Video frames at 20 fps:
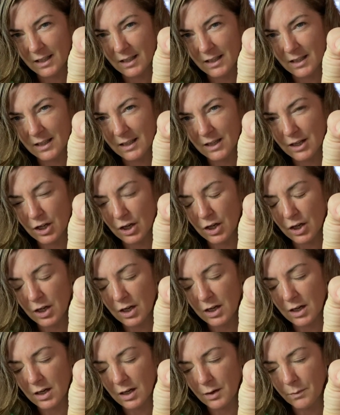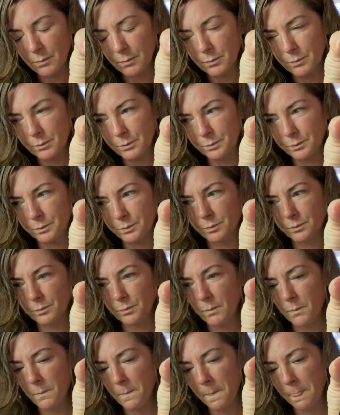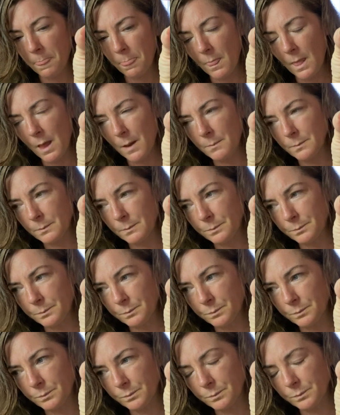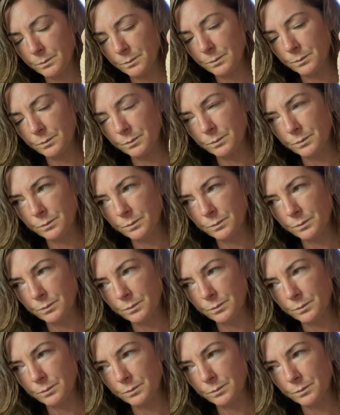(silence)